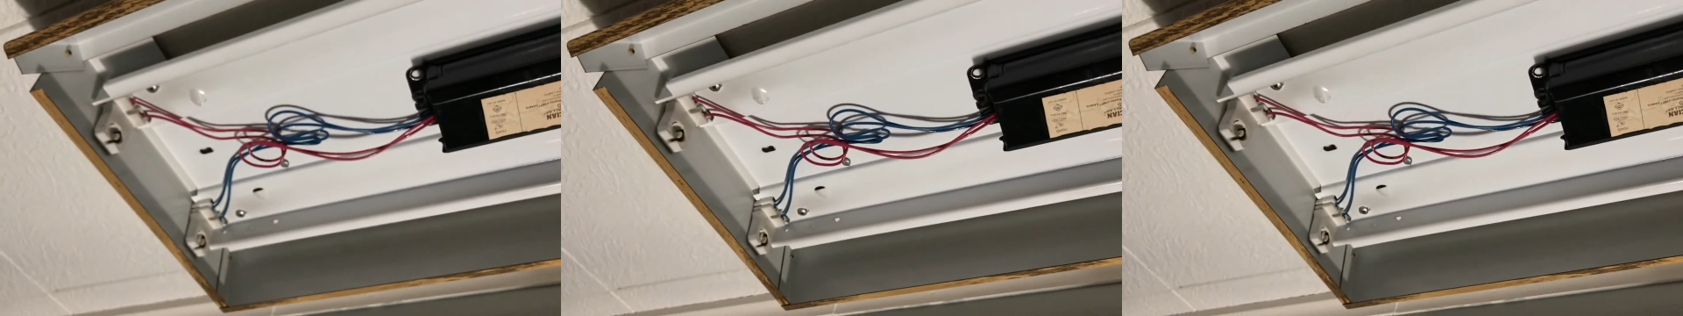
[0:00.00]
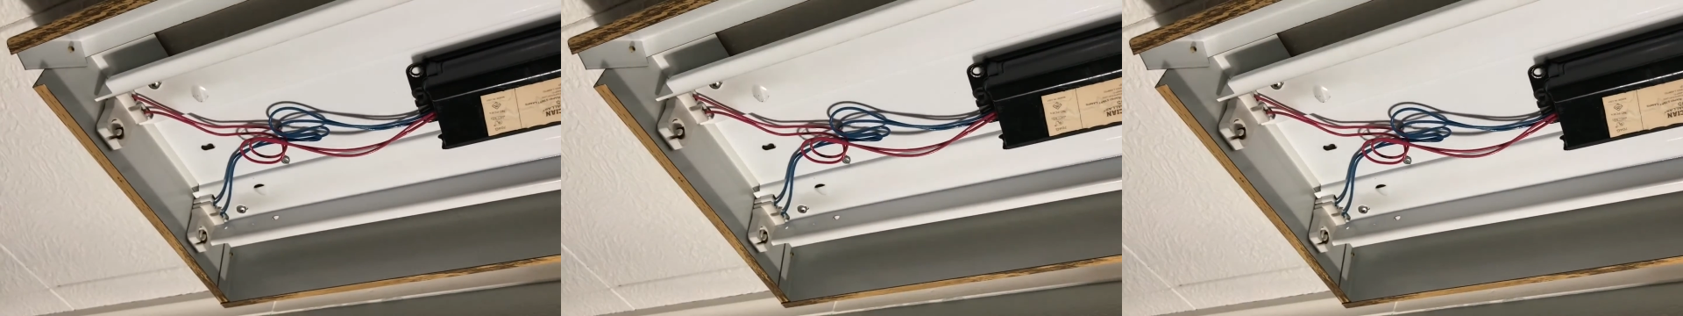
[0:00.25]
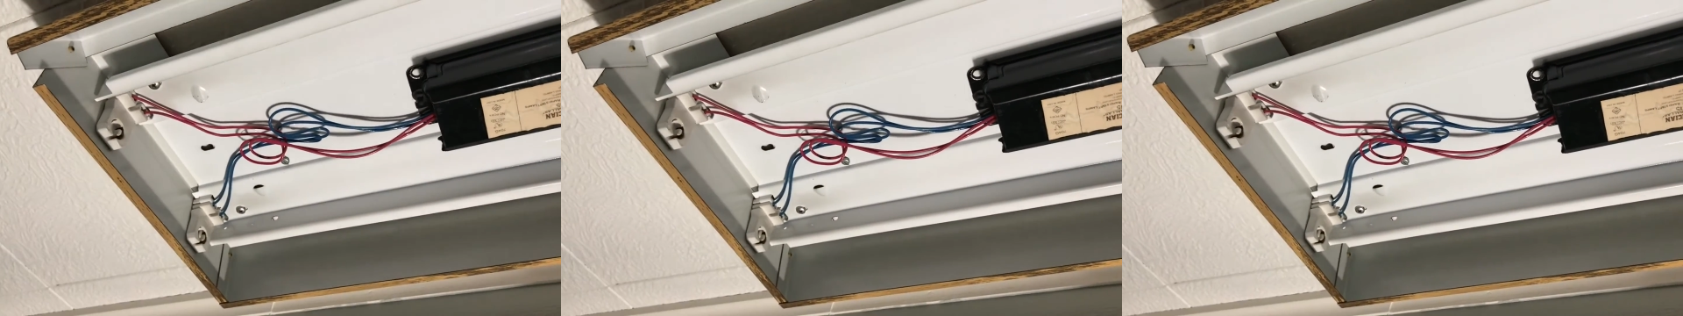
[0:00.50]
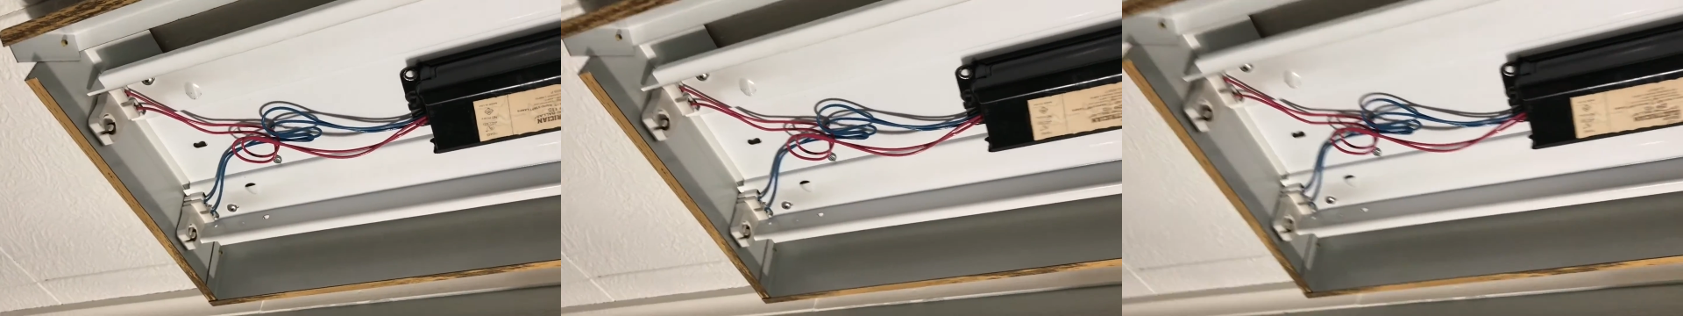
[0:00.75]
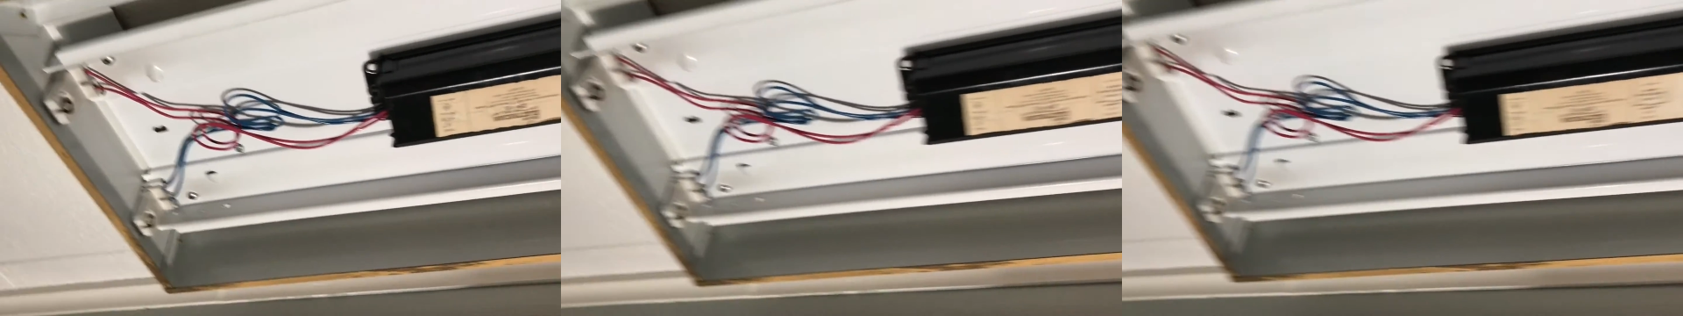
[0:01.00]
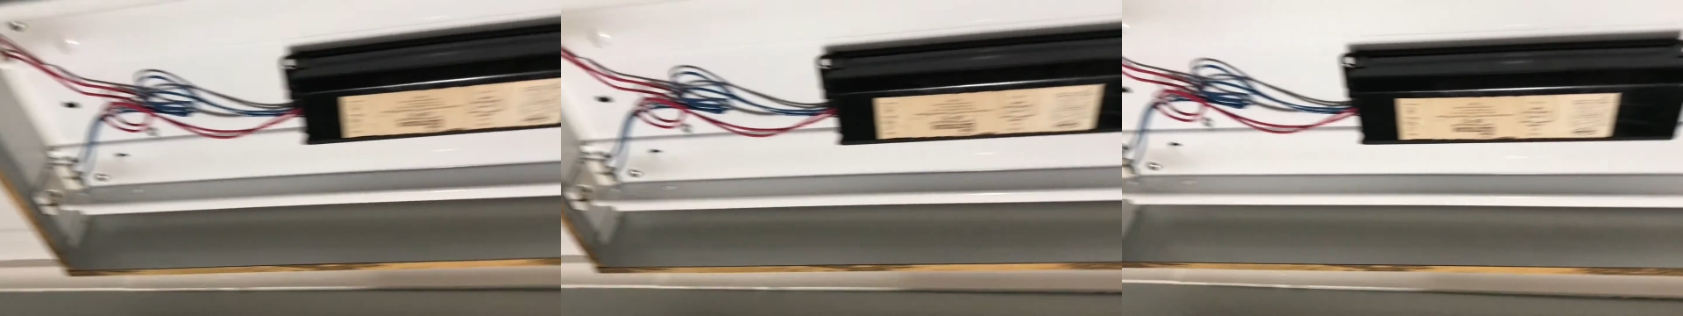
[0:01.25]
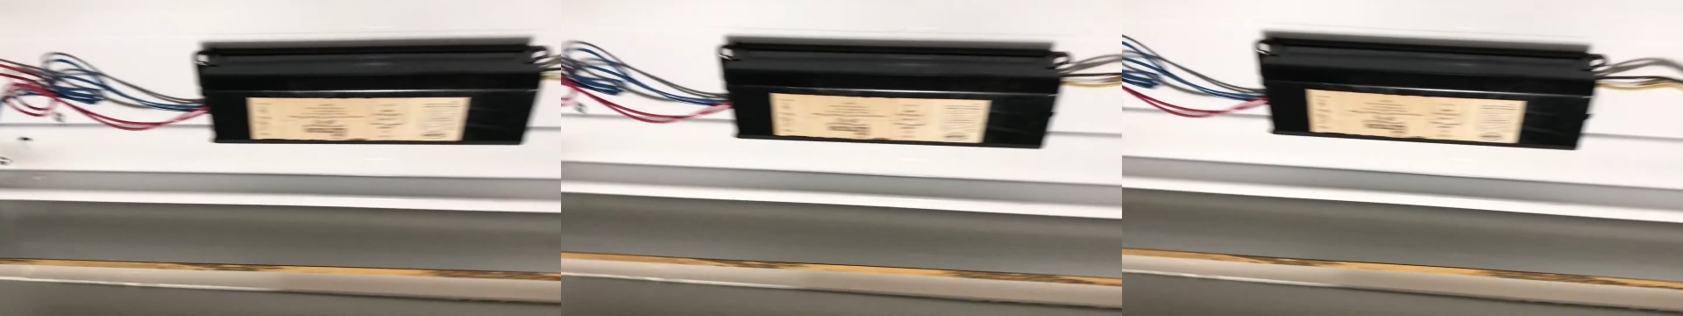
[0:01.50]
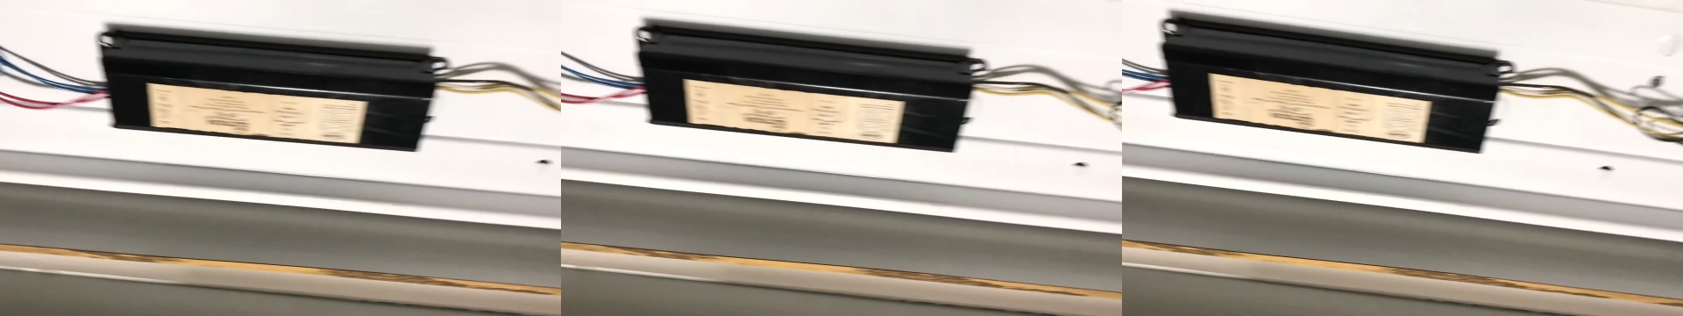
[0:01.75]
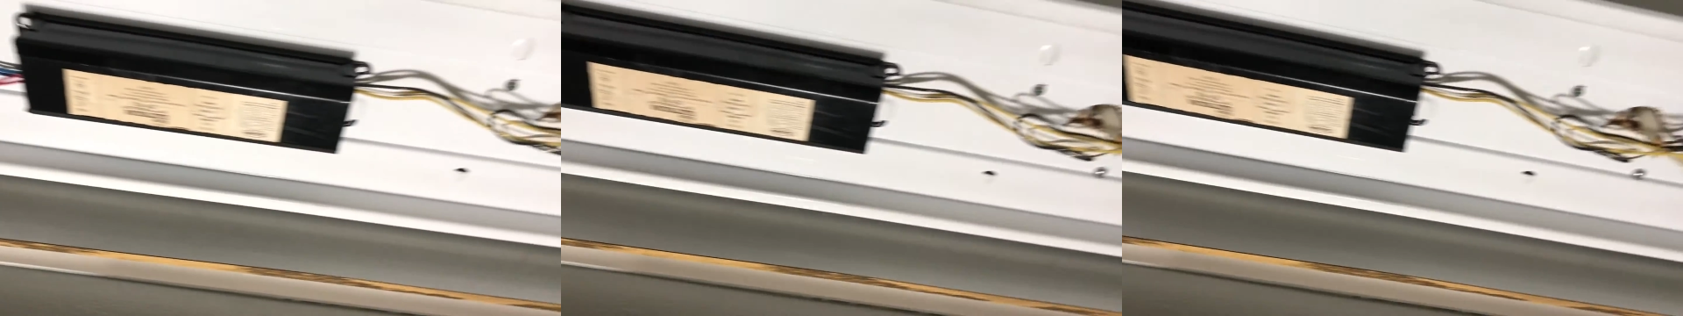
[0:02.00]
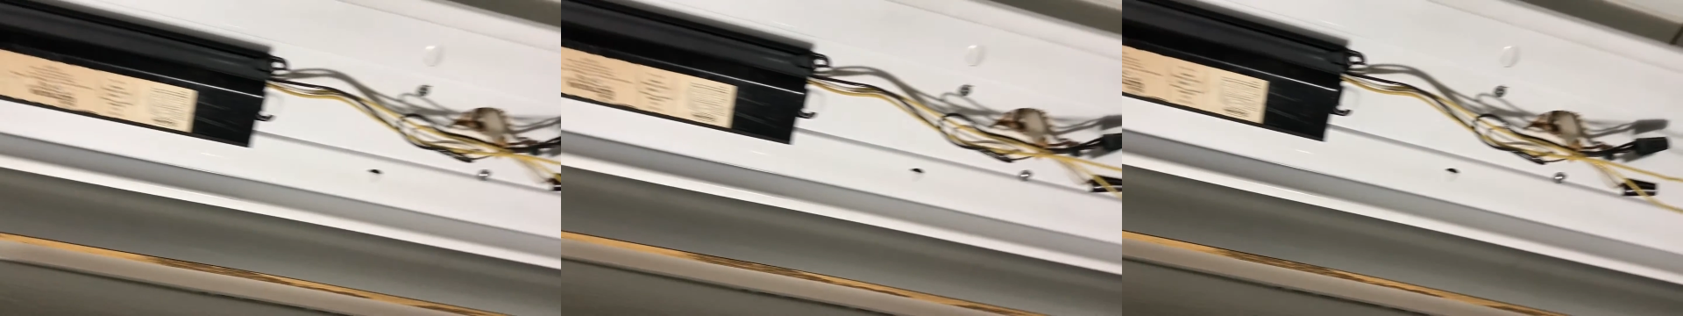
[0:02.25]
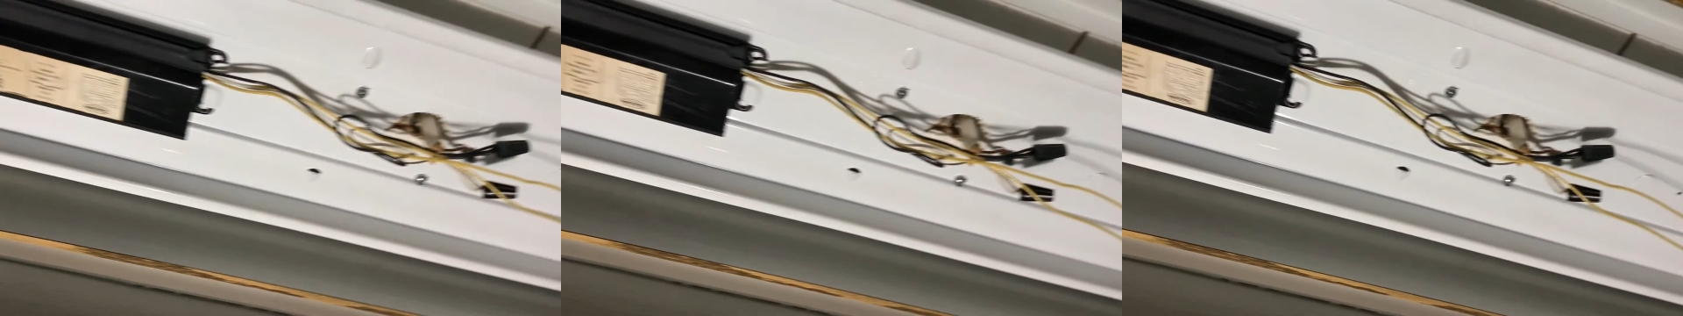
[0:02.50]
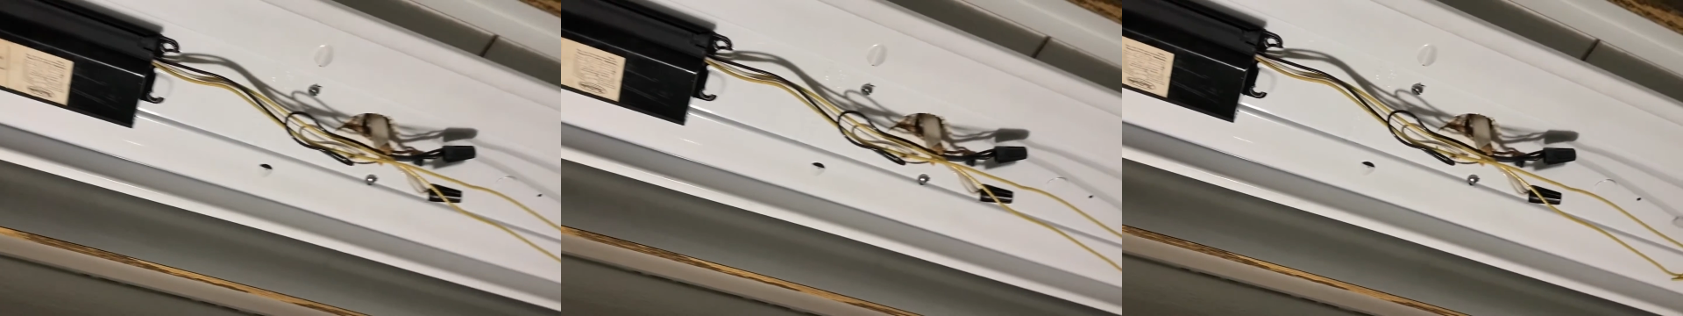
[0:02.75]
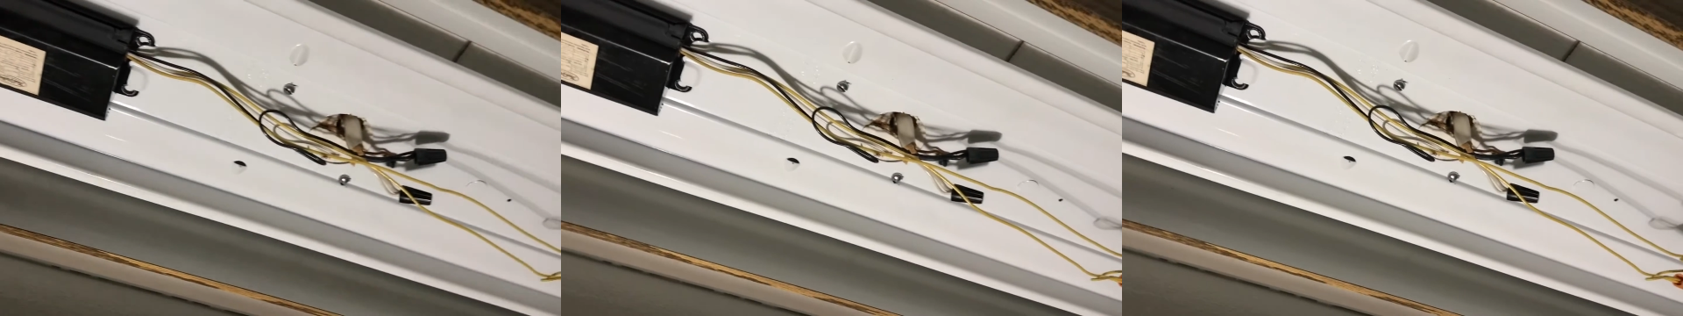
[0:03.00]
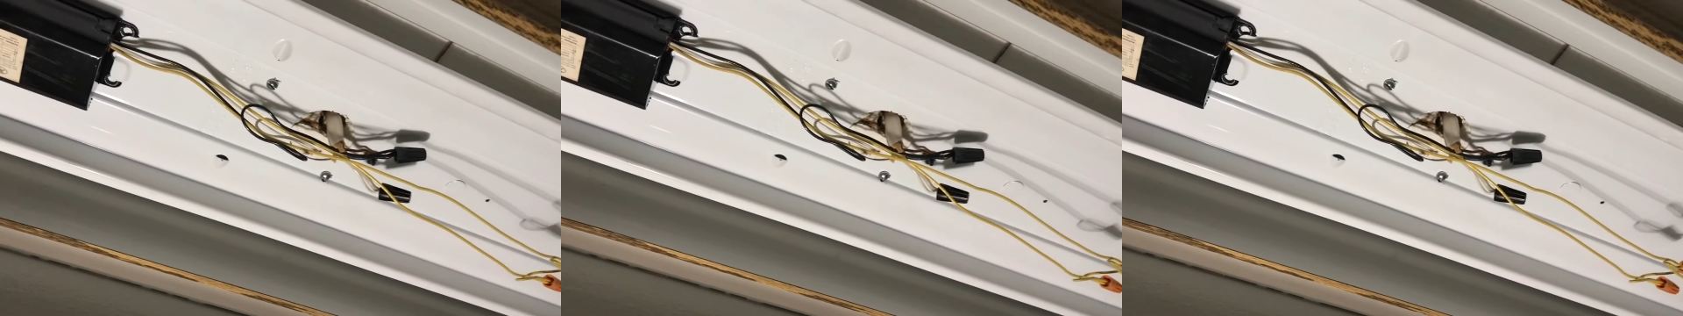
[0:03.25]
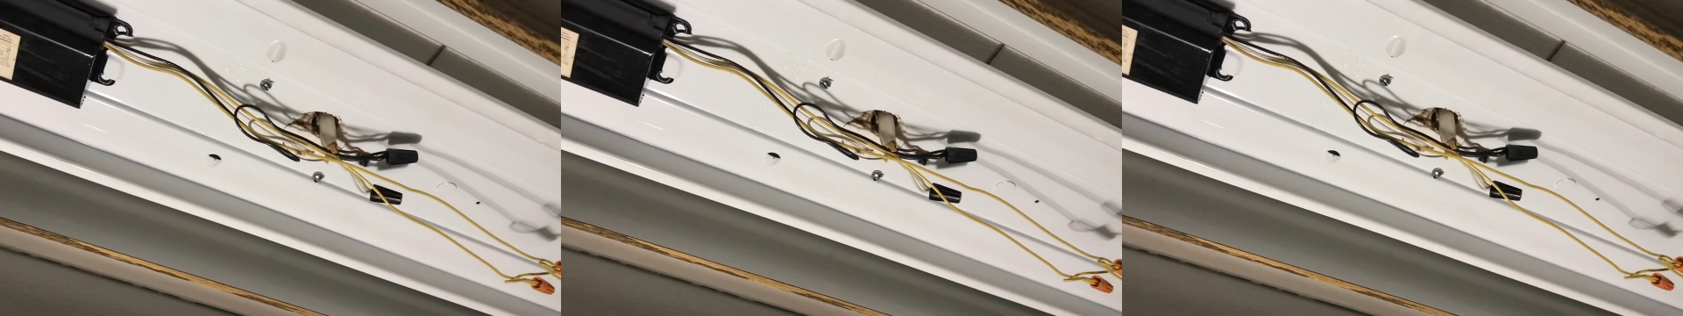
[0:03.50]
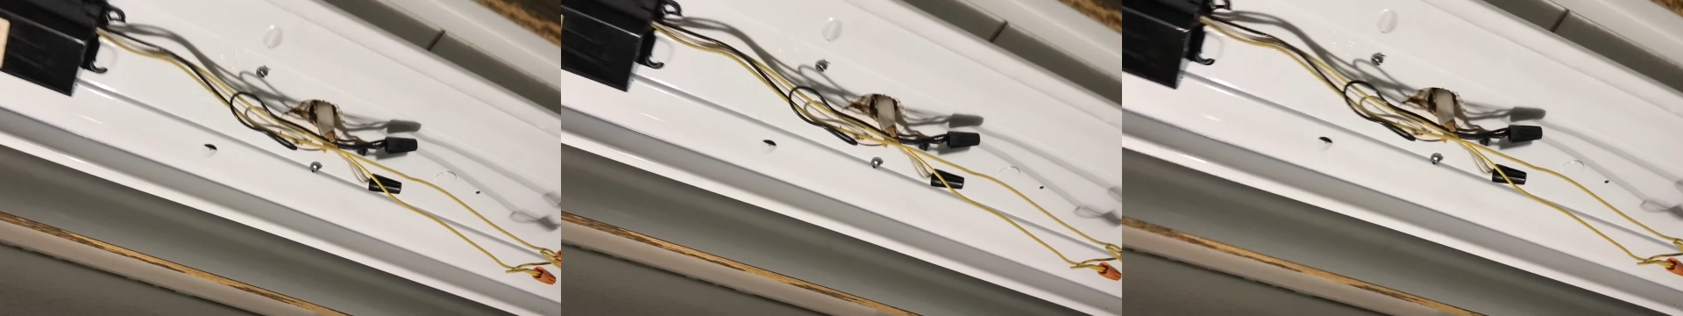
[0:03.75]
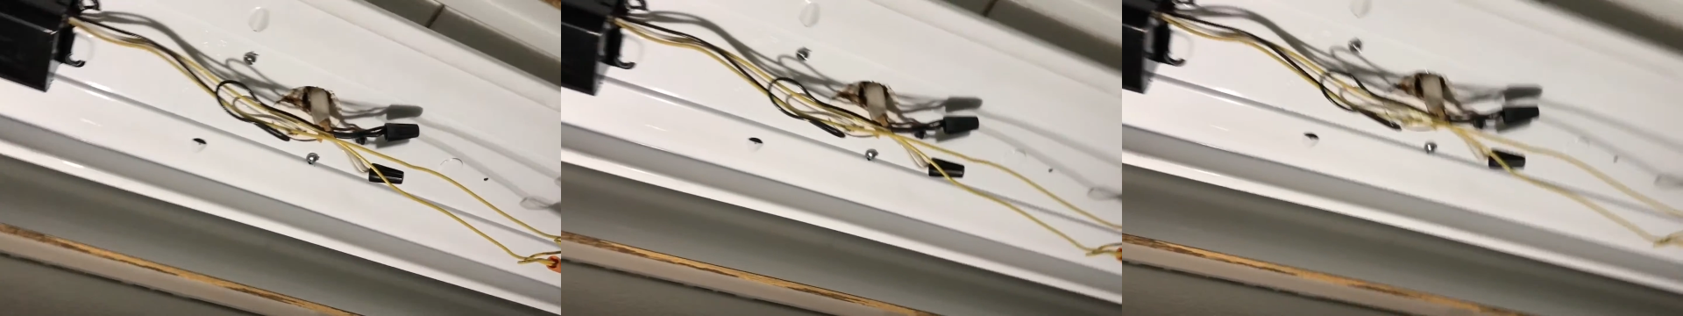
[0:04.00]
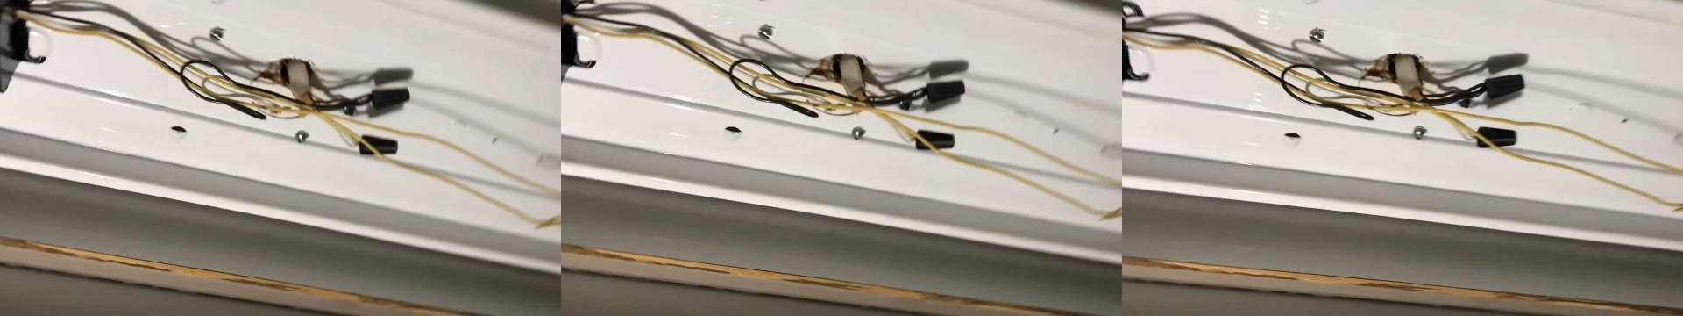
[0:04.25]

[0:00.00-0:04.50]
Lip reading: (no speaker visible)